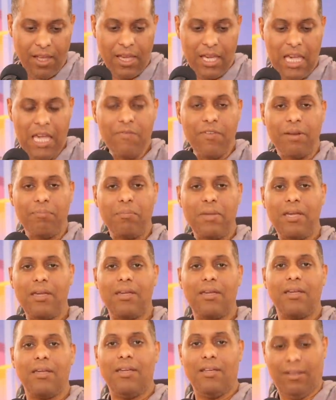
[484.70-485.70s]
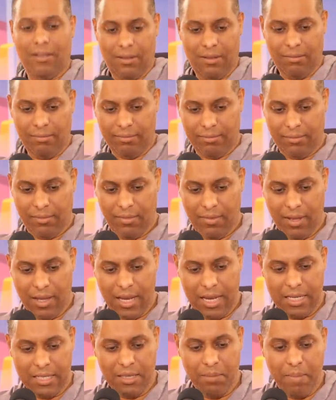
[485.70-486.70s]
even me,
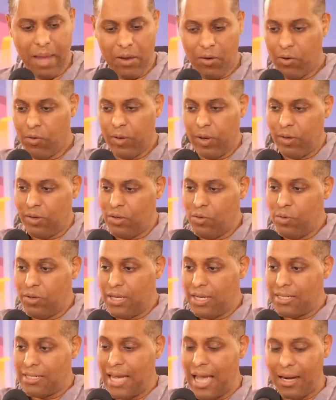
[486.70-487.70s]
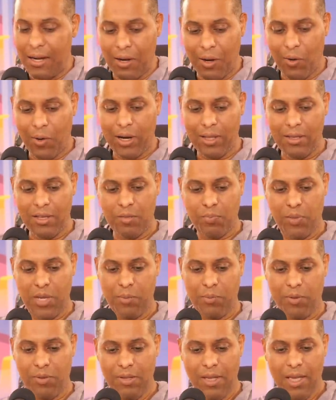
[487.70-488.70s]
as somebody who does not know any of these
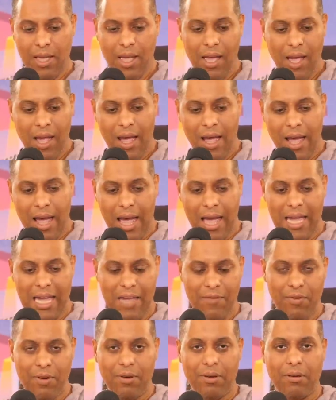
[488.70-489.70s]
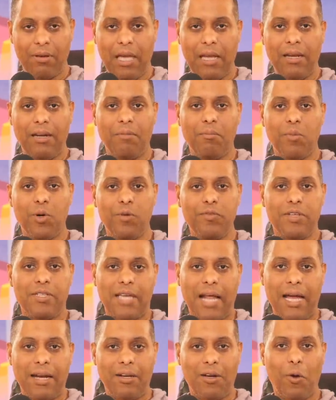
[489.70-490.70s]
people, even getting into movies
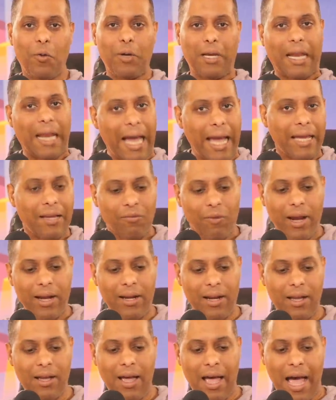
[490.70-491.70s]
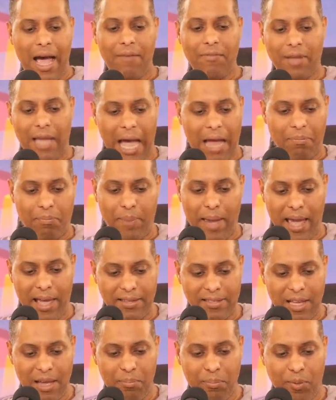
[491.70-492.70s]
that I don't like right now, I've gotten
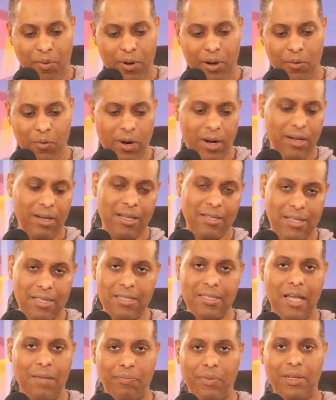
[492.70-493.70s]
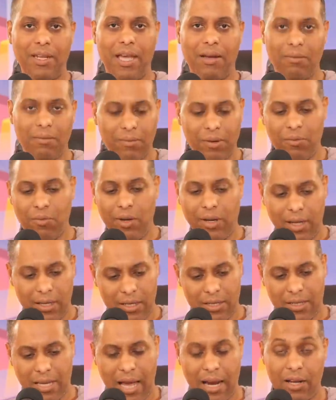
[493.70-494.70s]
past that point where unless it's something that we really
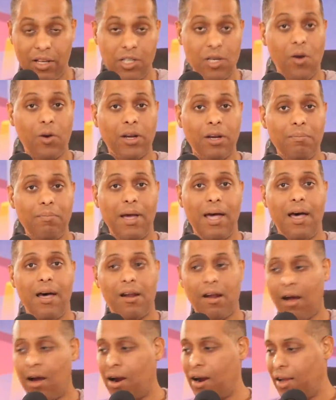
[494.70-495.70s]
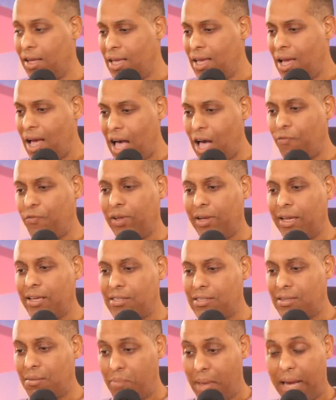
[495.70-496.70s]
just kind of joking about, or I feel like
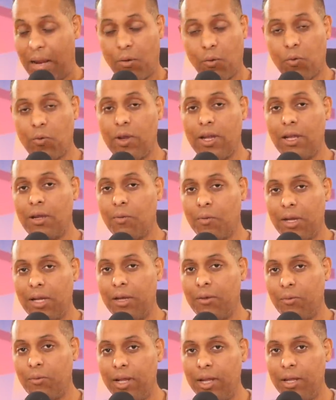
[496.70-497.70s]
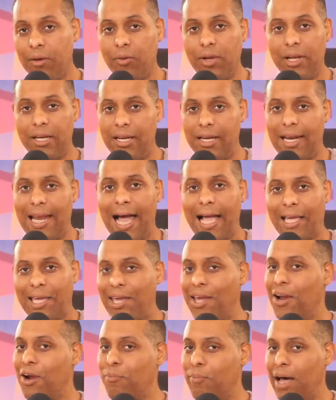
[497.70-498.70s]
somebody really, really, really, really did not
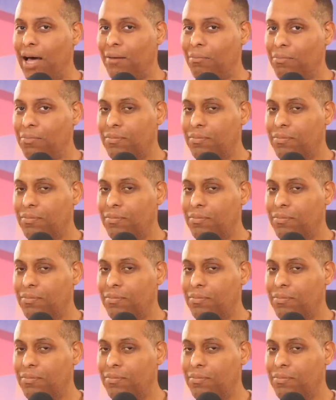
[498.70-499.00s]
care about